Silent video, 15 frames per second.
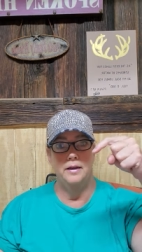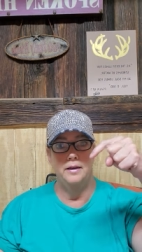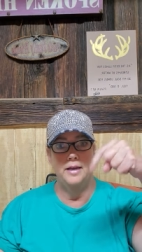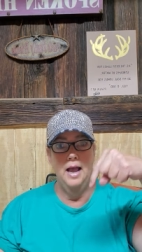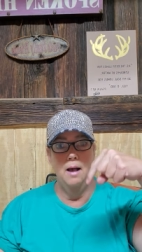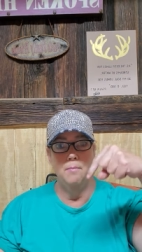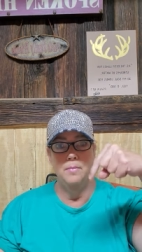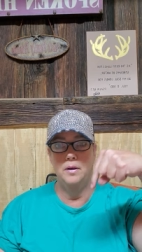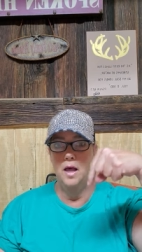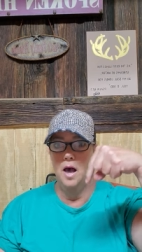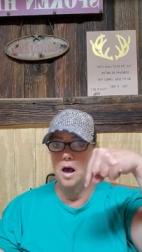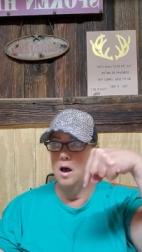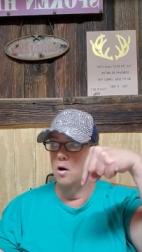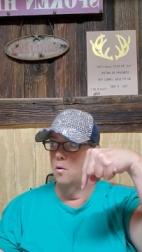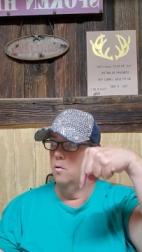Down
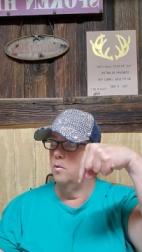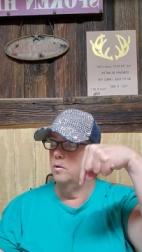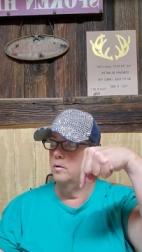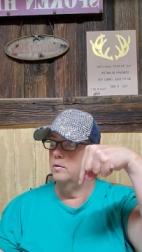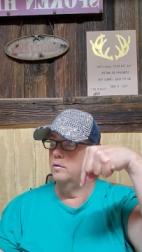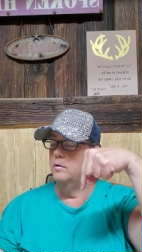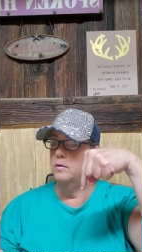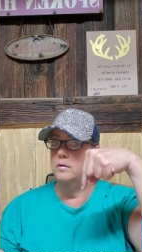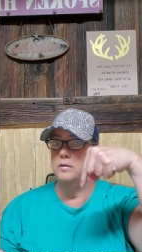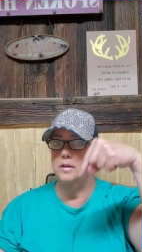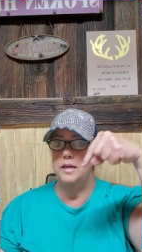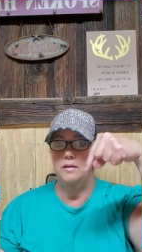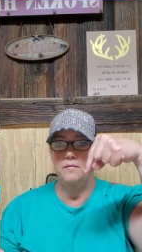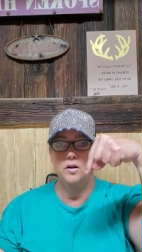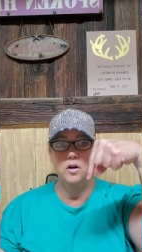below,
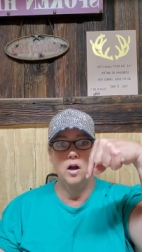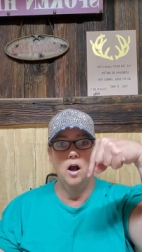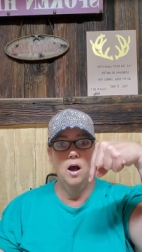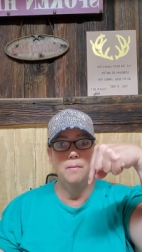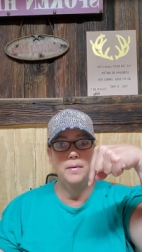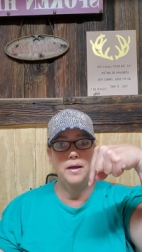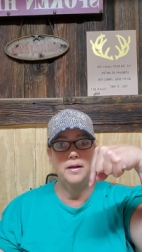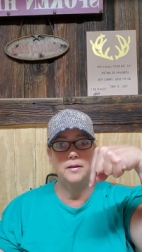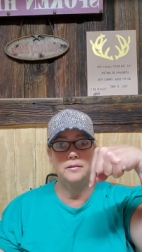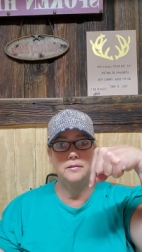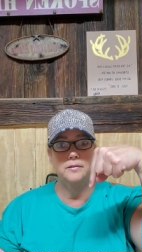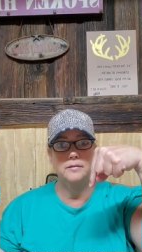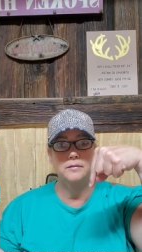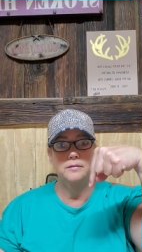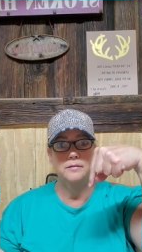leave your
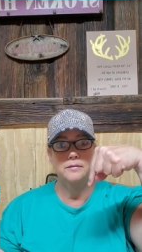comments,